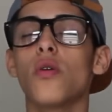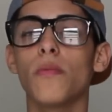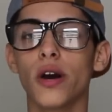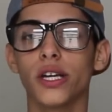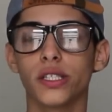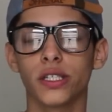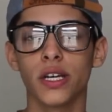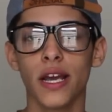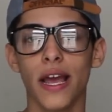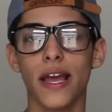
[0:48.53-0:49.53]
much
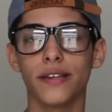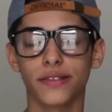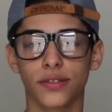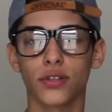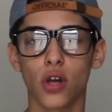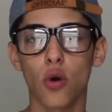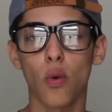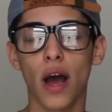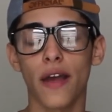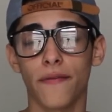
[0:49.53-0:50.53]
is slow
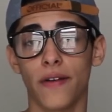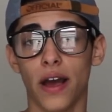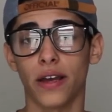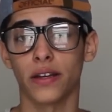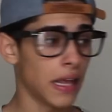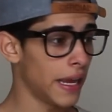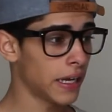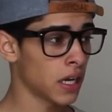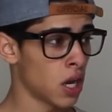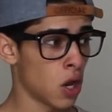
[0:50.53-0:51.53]
Wi-Fi.
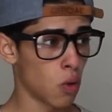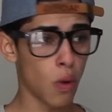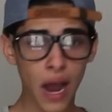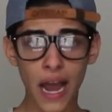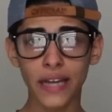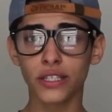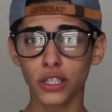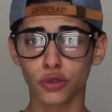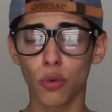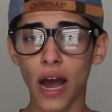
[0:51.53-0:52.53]
Like, why
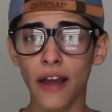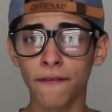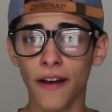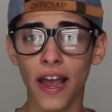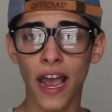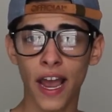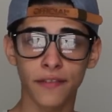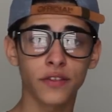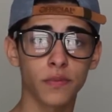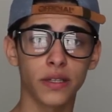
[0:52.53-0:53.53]
does Wi-Fi
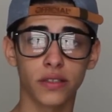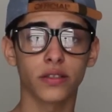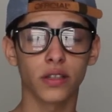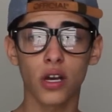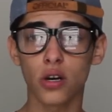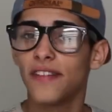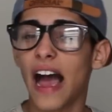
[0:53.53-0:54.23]
have to be slow?